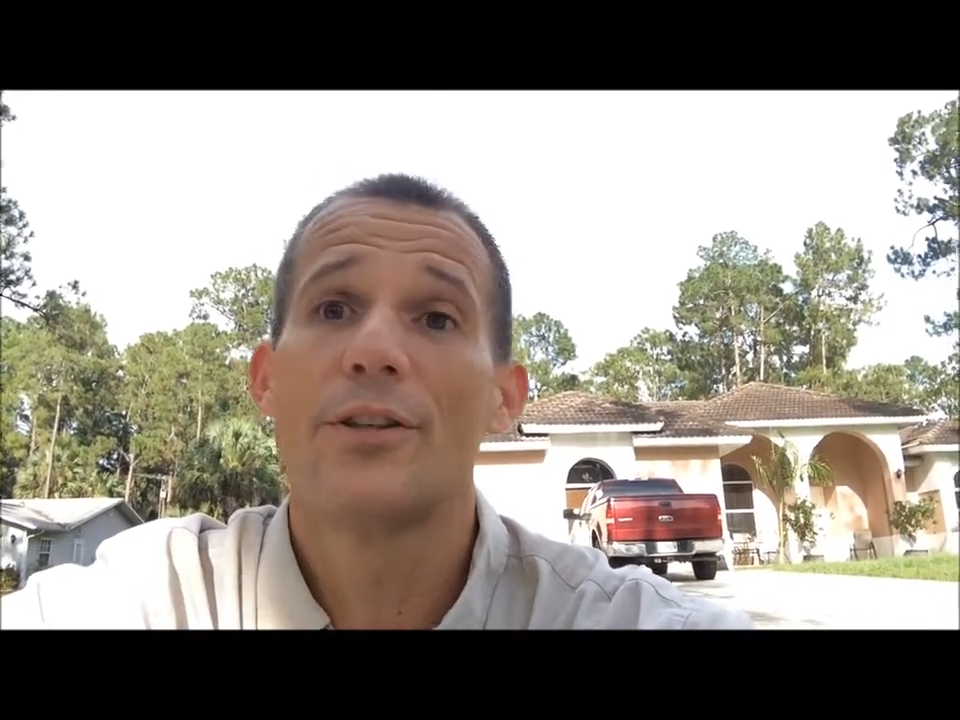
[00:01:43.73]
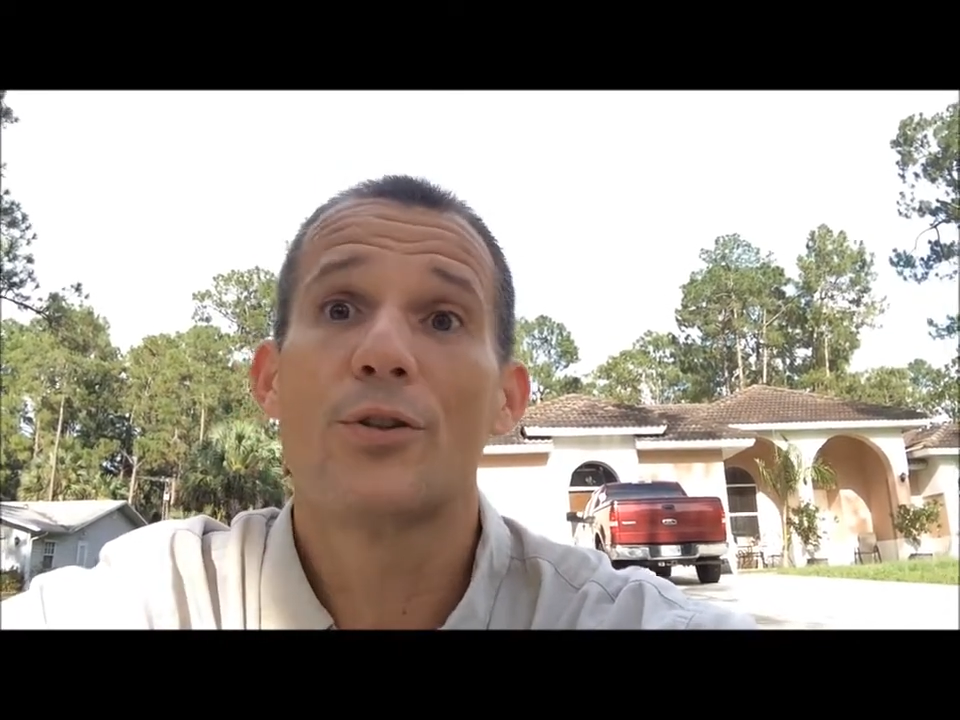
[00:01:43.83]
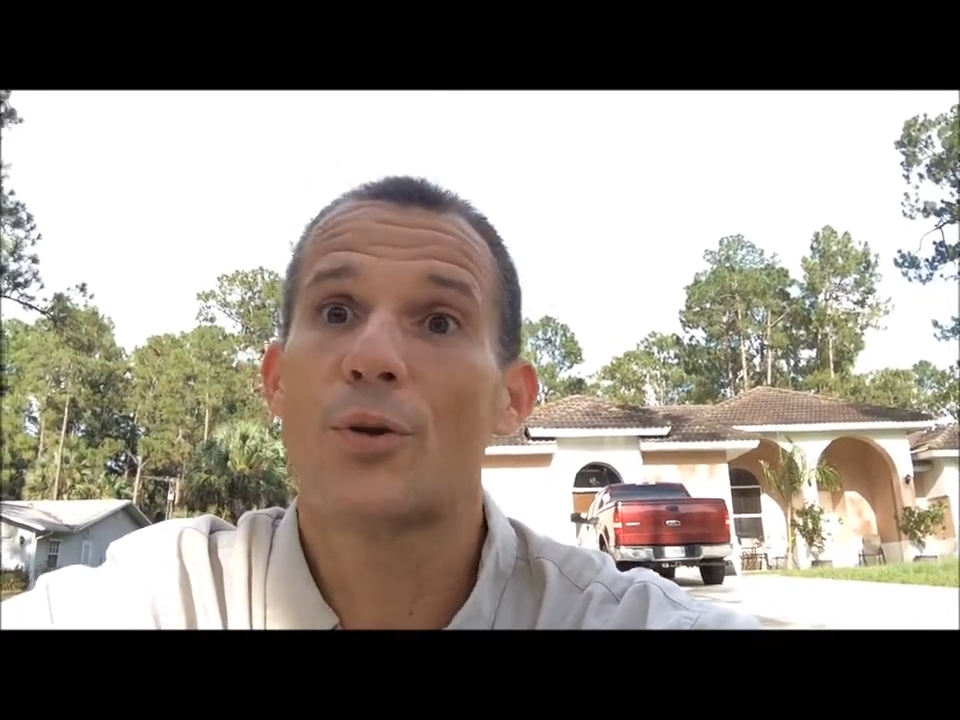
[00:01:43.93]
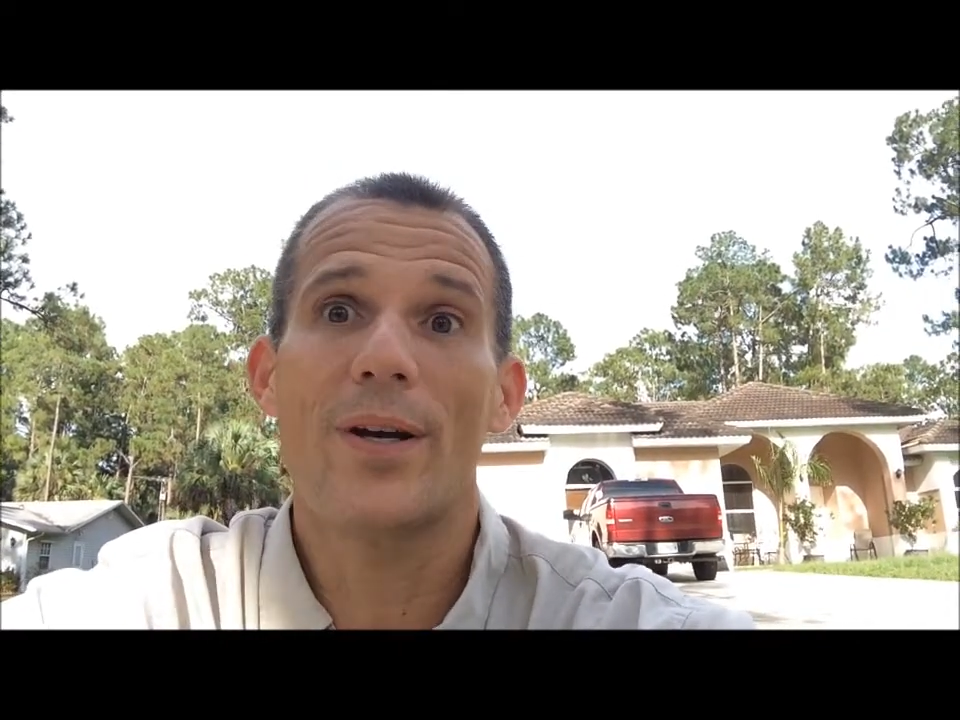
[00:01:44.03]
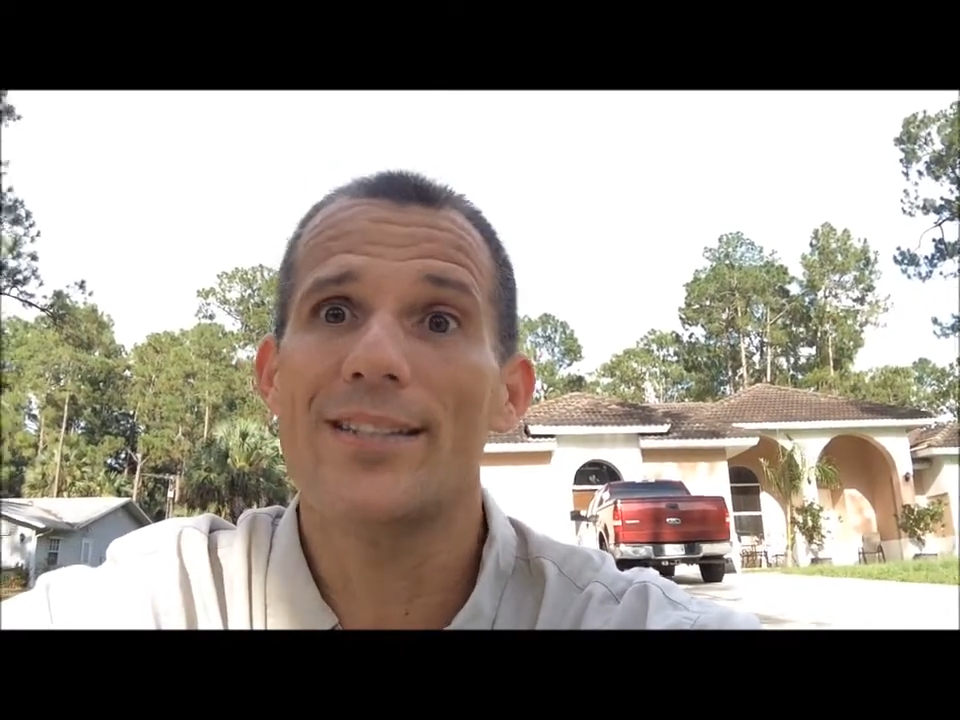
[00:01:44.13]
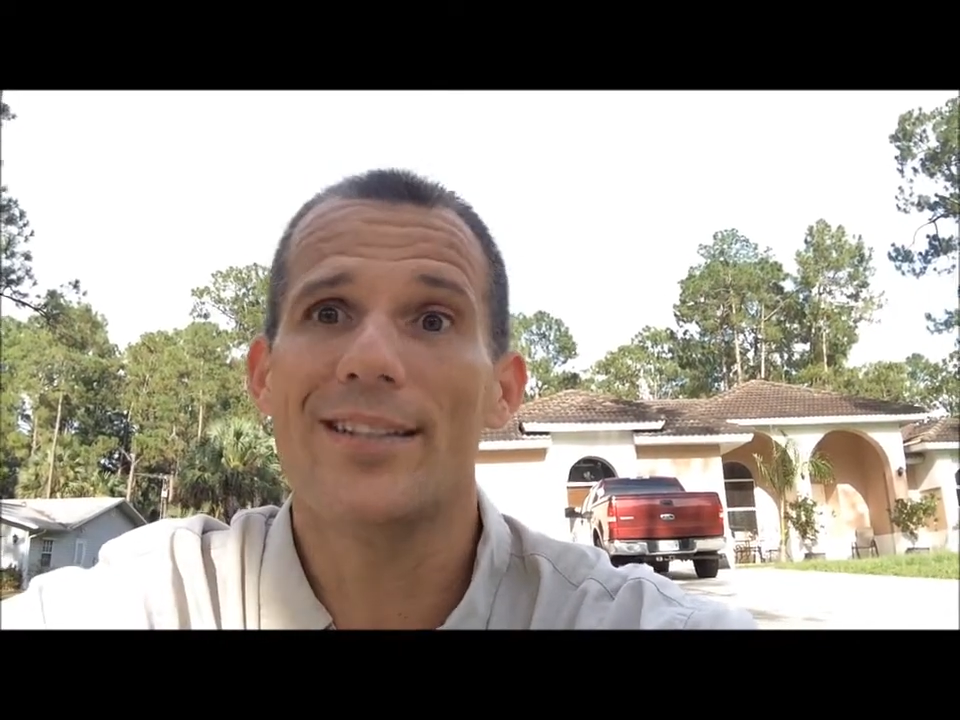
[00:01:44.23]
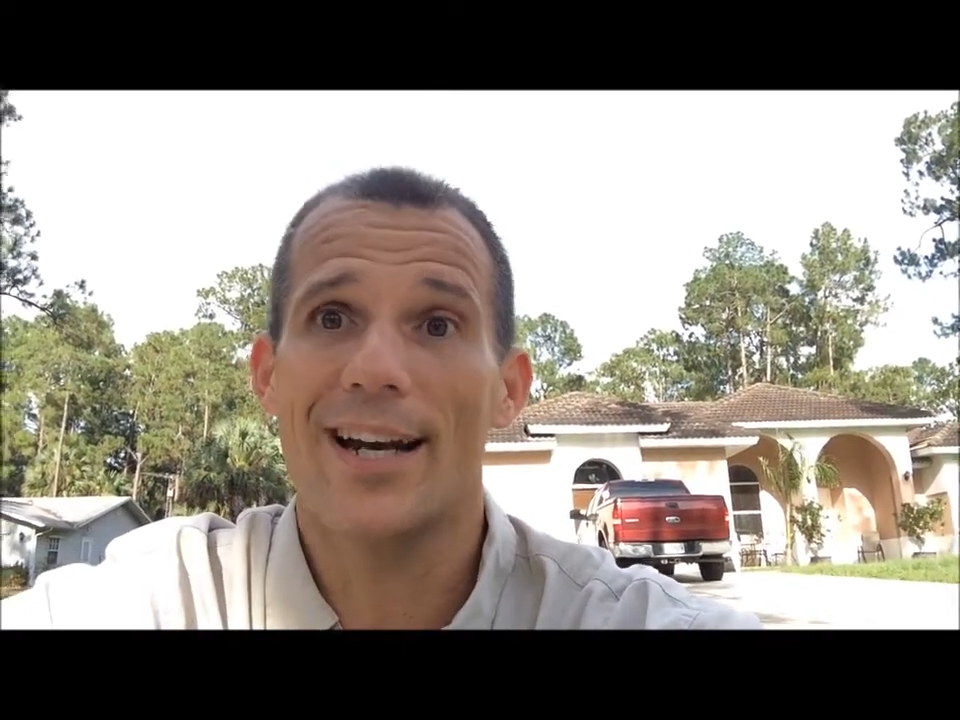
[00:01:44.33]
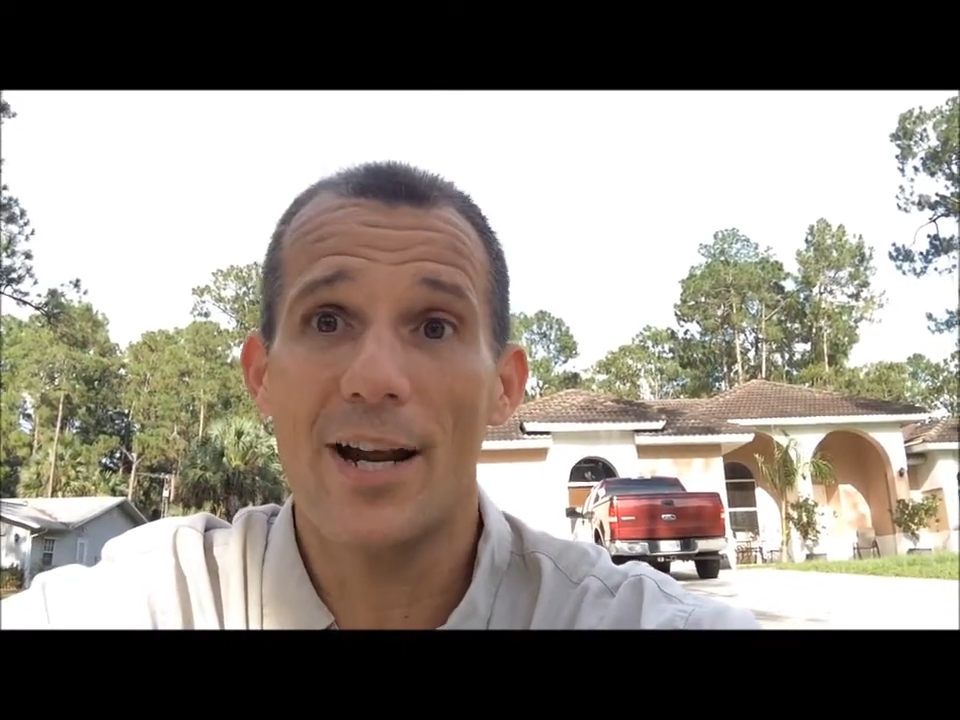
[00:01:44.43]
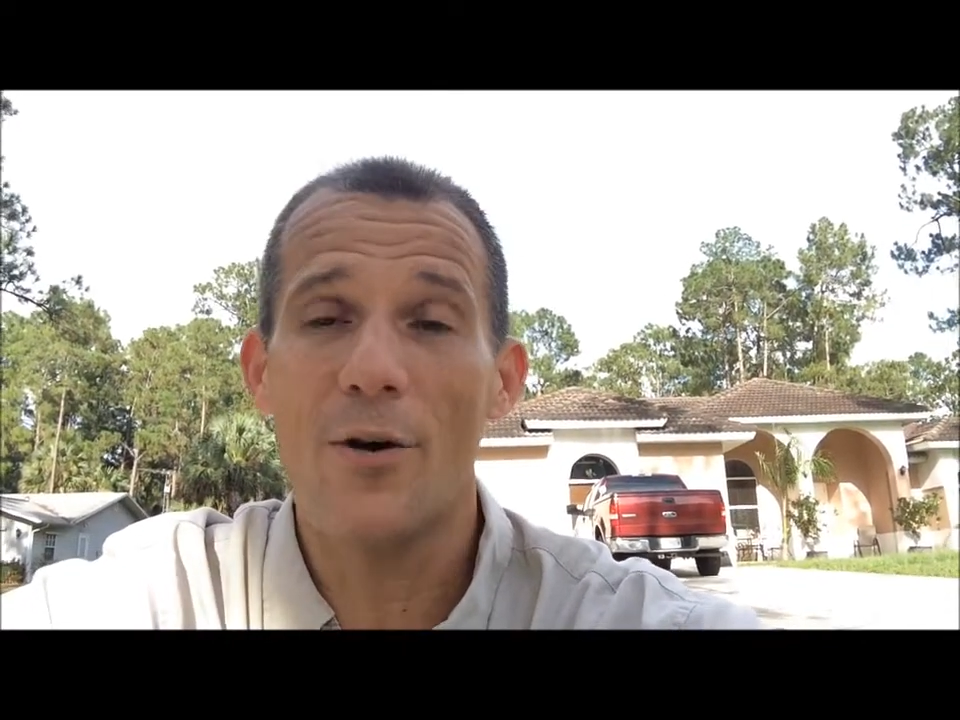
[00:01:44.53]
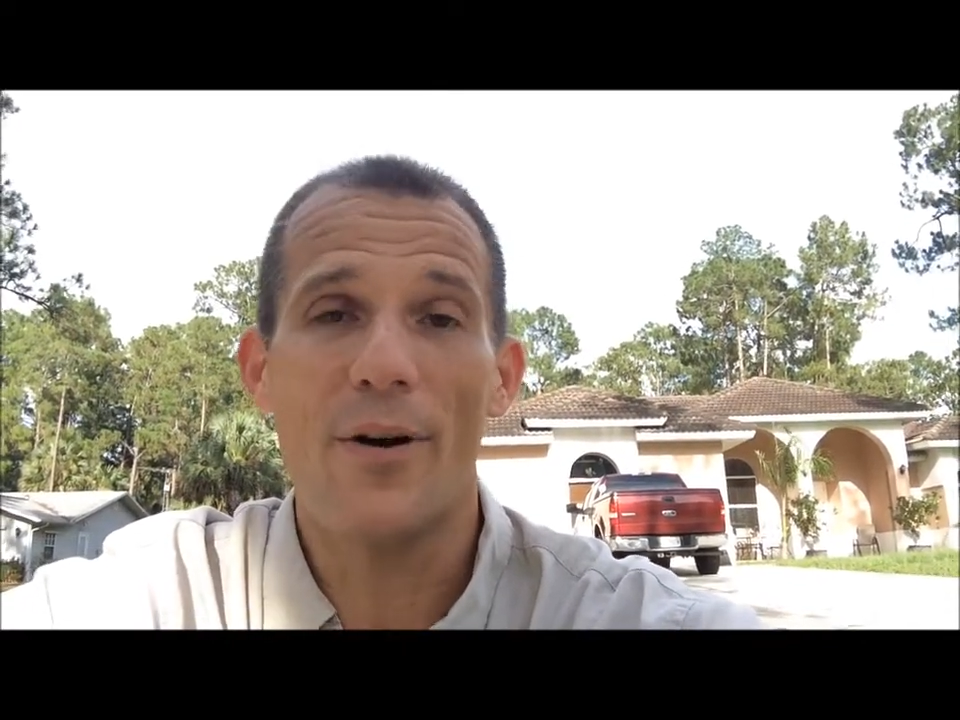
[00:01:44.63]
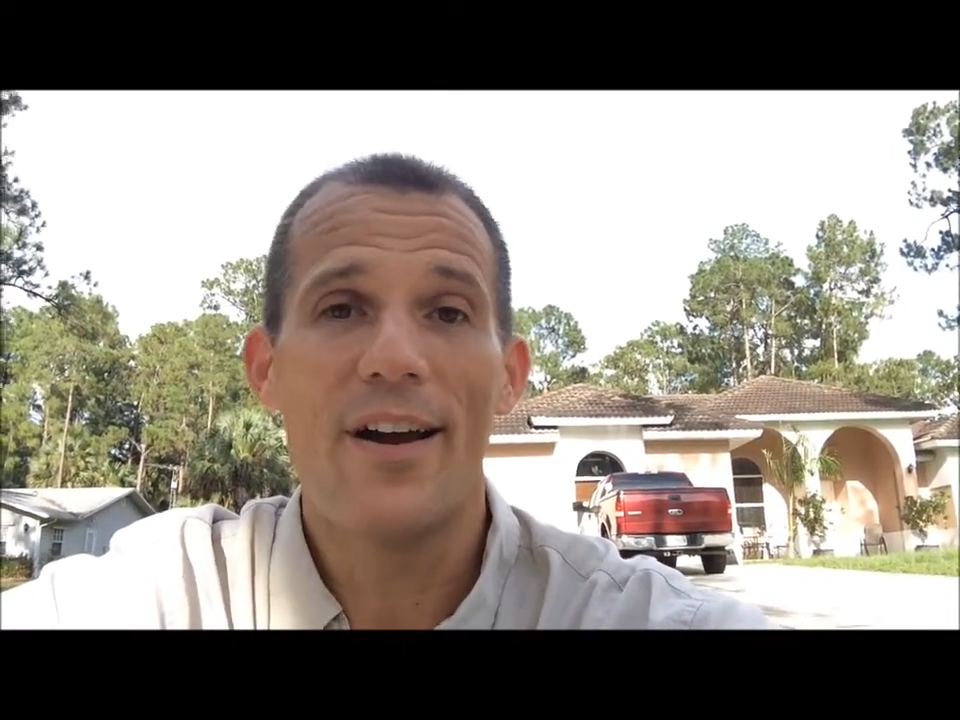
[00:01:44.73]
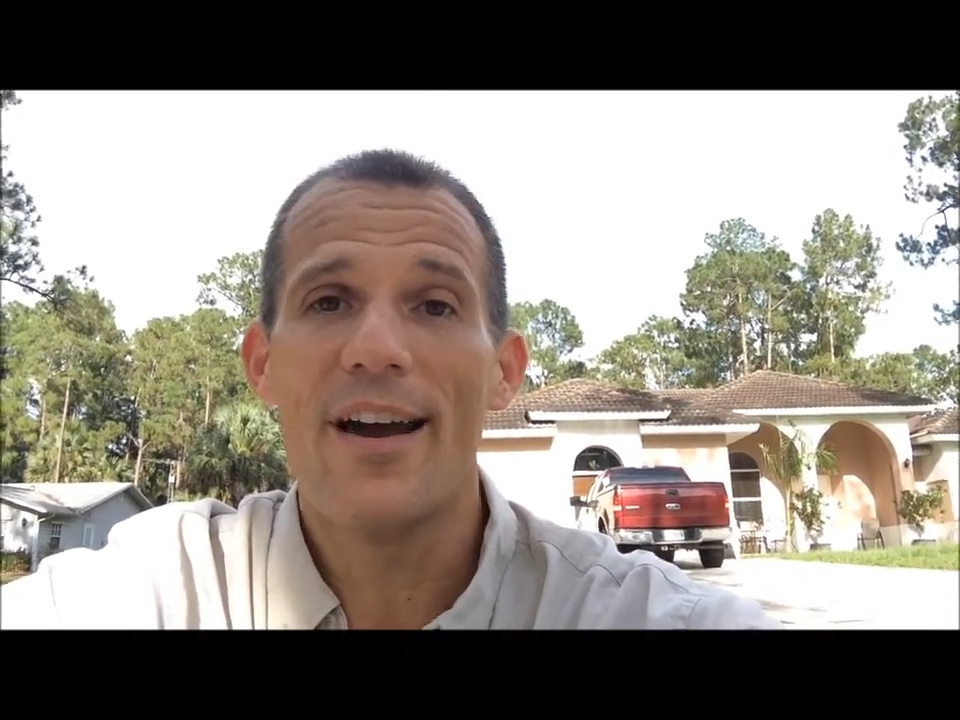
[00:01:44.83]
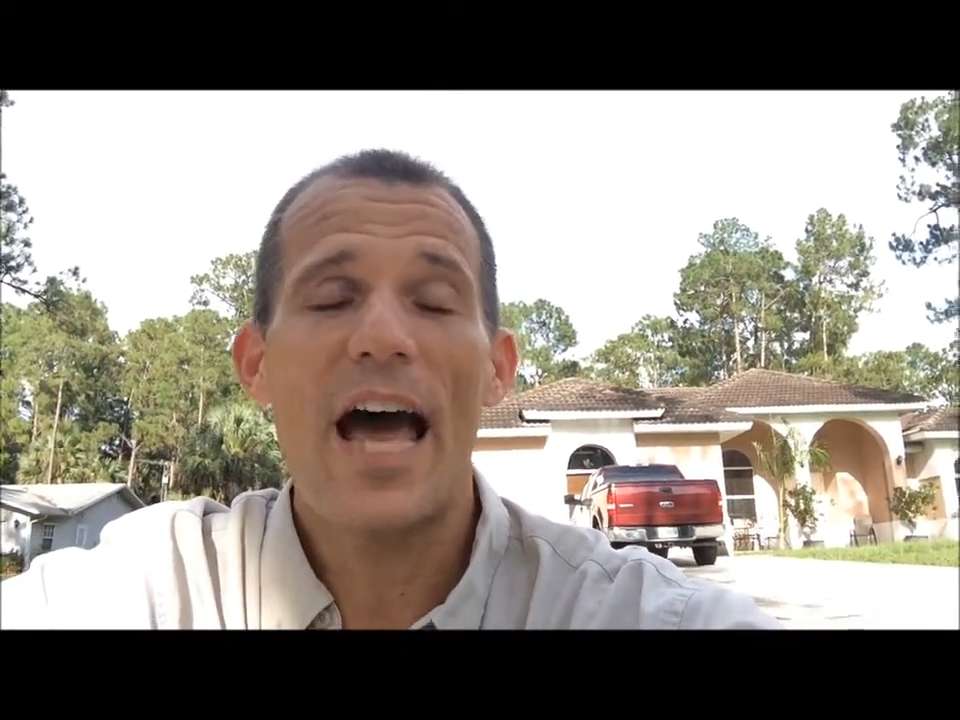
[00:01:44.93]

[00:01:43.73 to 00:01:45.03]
It's crazy, I know.